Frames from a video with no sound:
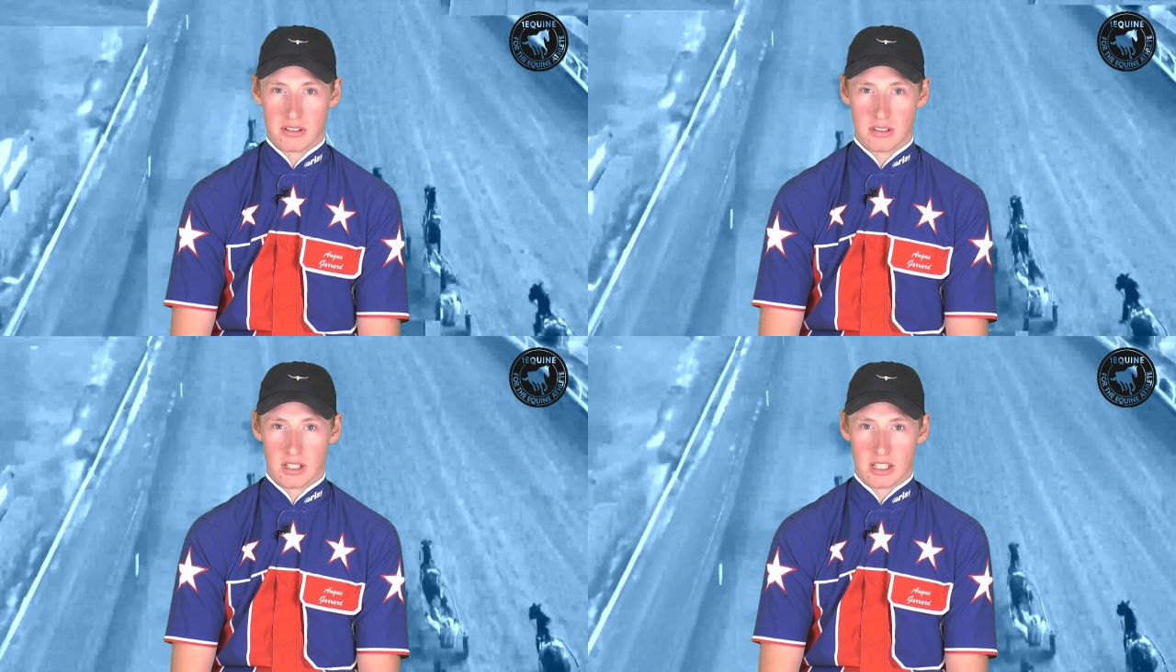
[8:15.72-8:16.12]

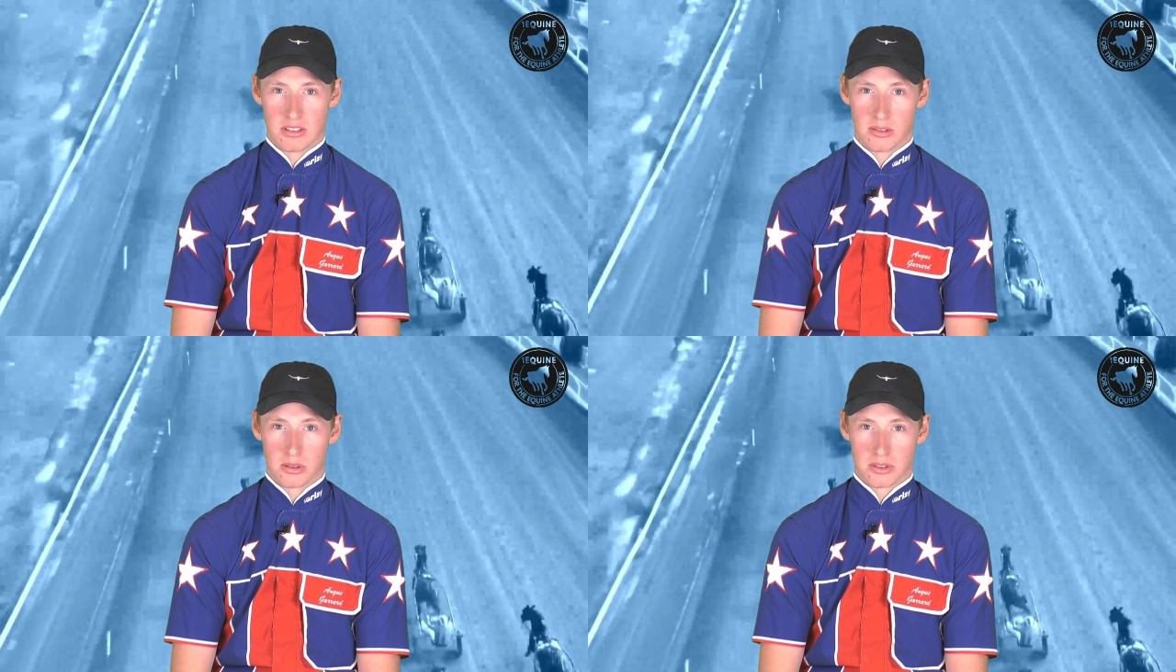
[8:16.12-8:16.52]

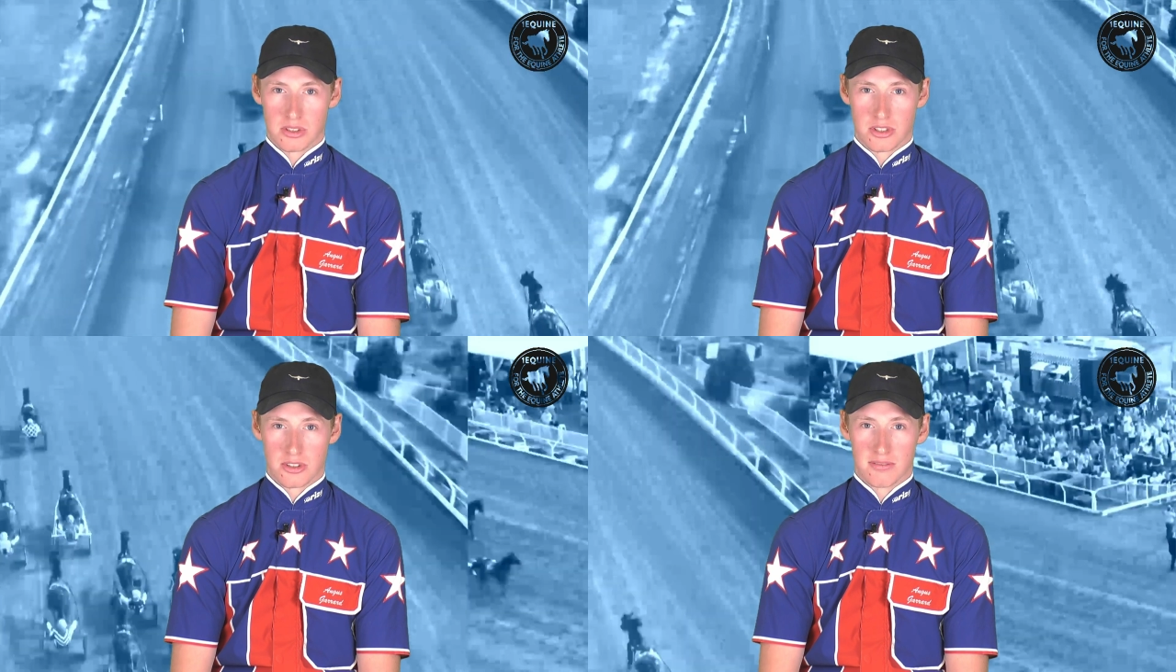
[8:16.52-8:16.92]
He's a horse
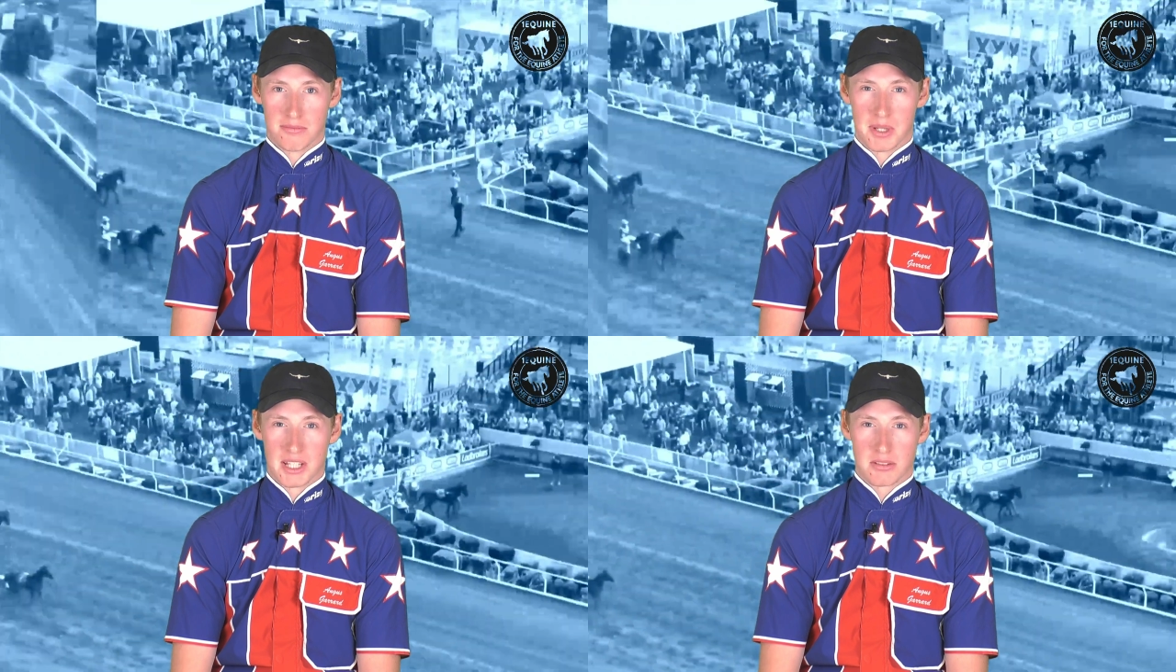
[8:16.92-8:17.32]
that's
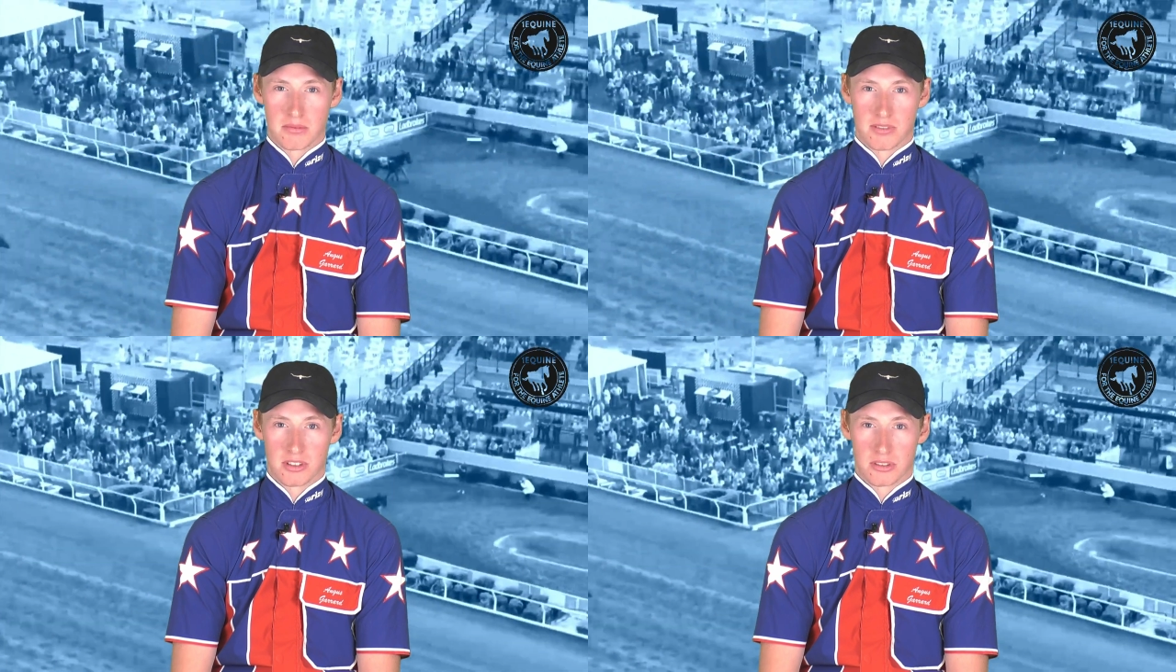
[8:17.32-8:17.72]
driven best
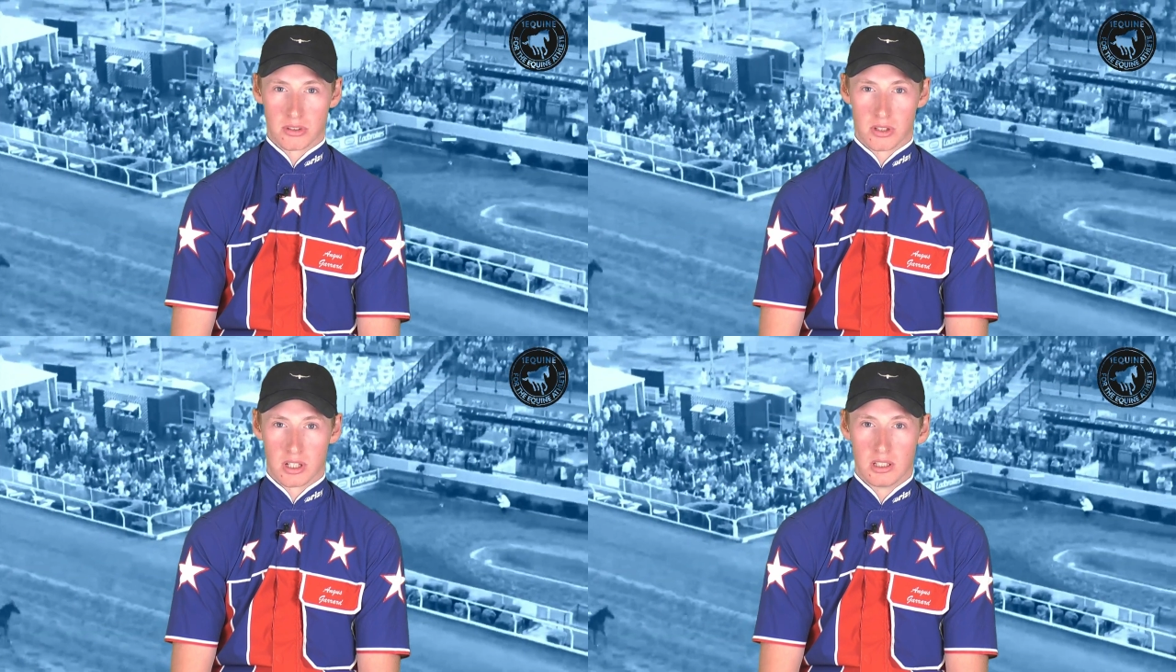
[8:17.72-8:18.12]
for
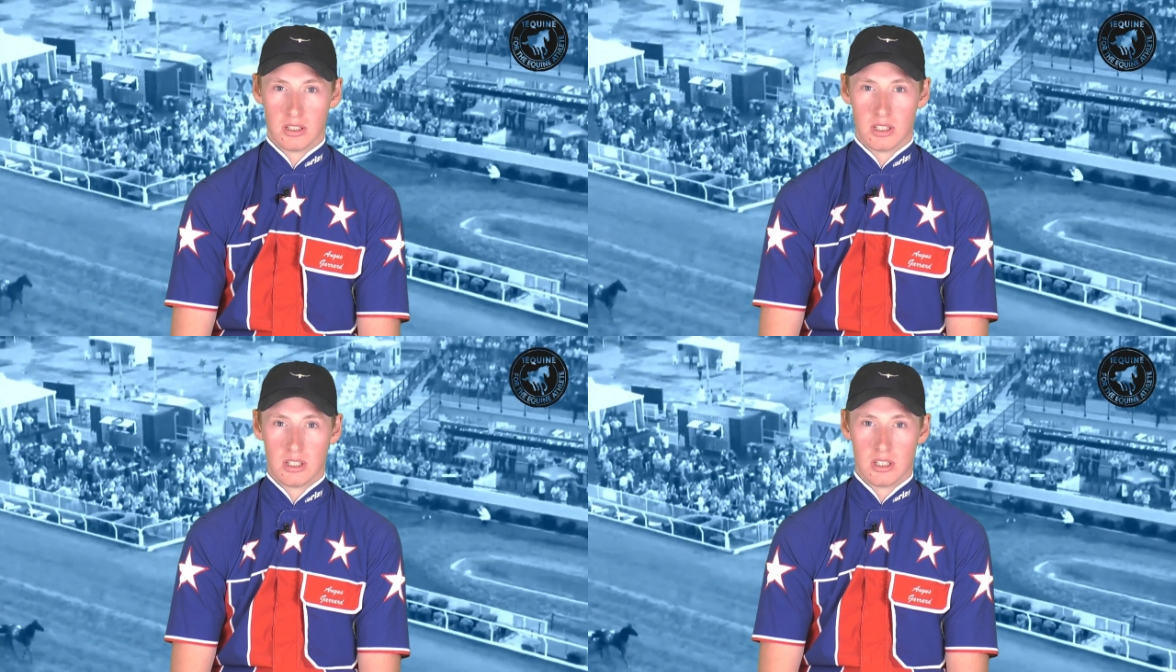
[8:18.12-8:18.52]
sort of
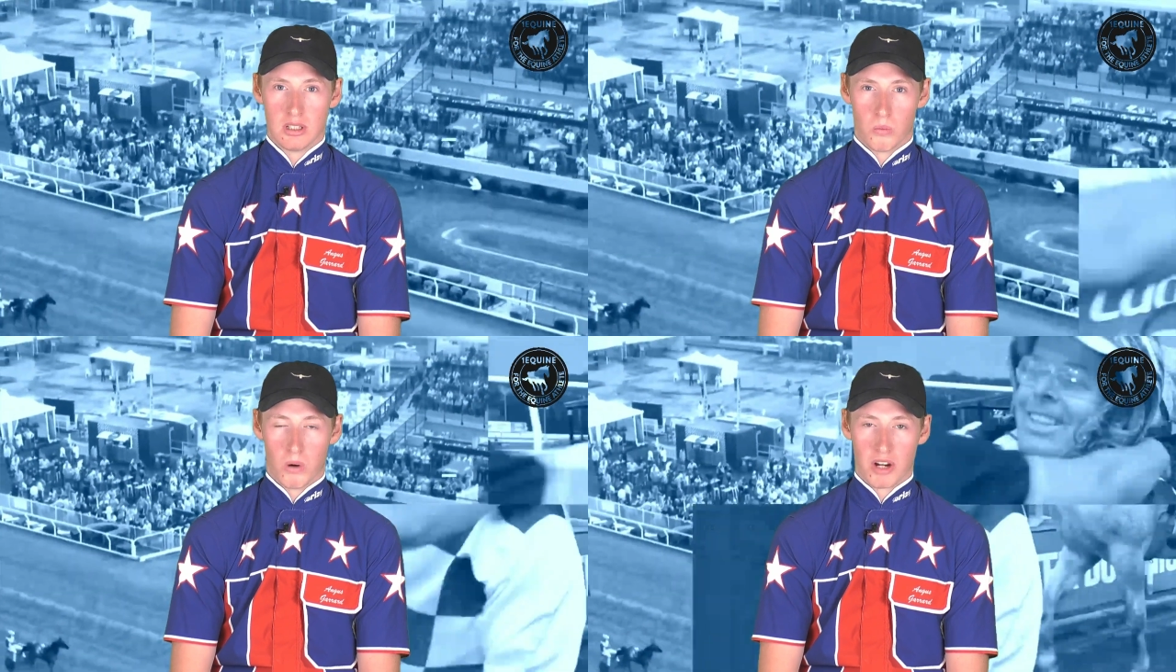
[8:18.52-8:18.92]

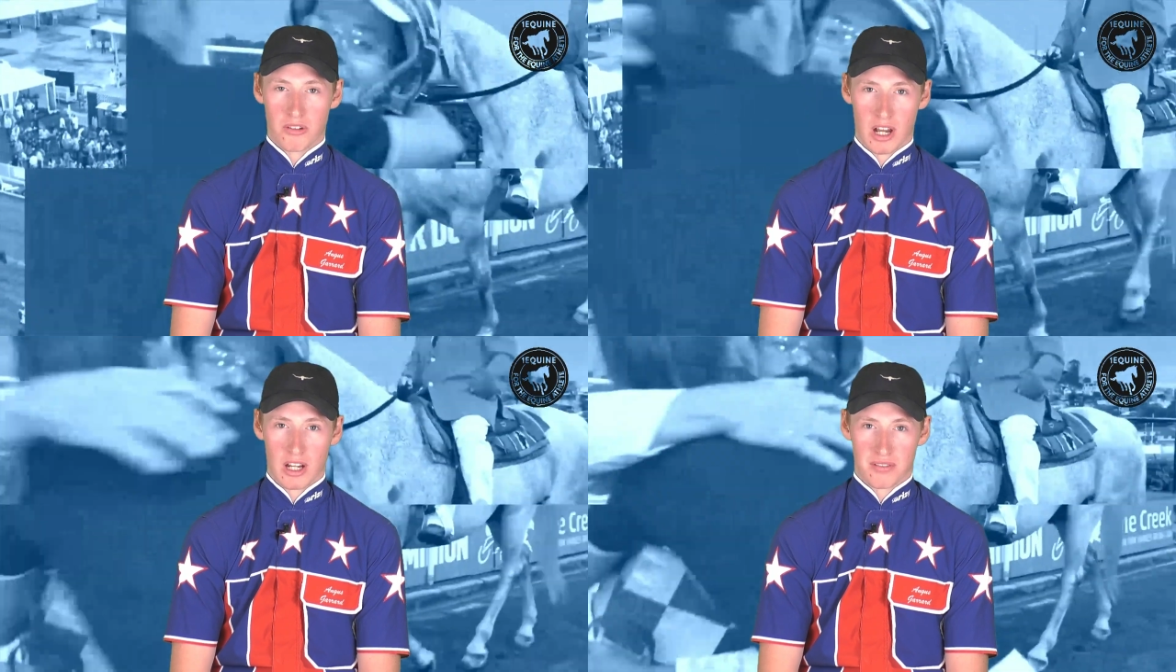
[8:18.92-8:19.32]
1
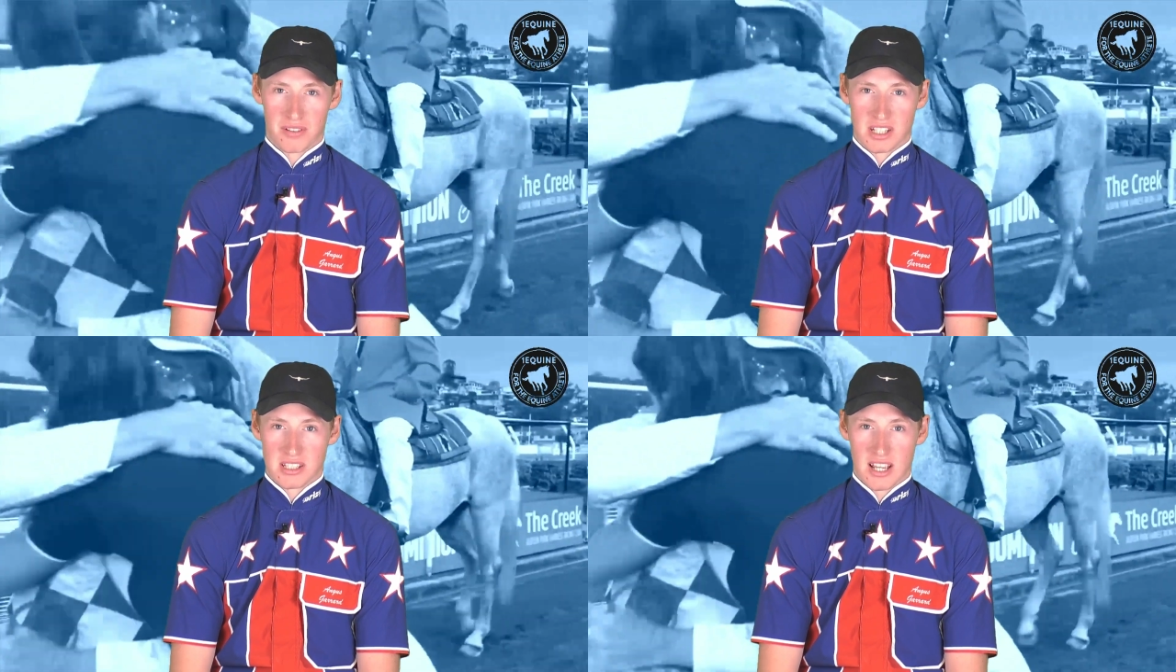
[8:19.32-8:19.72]
run if
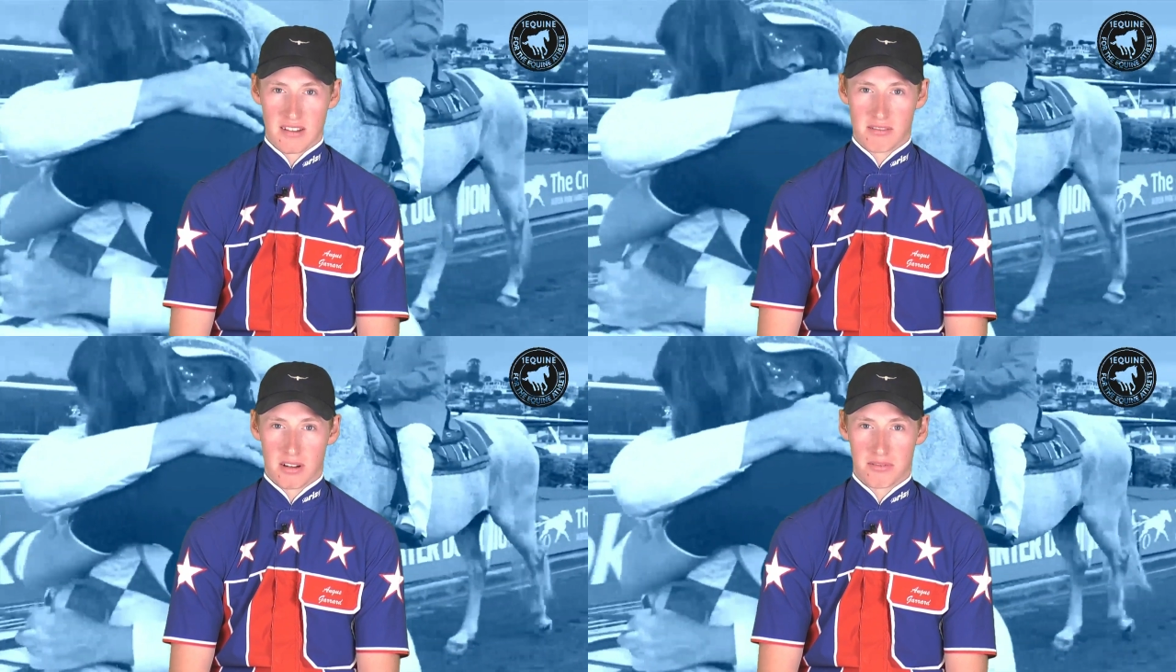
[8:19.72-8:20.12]
we can save him up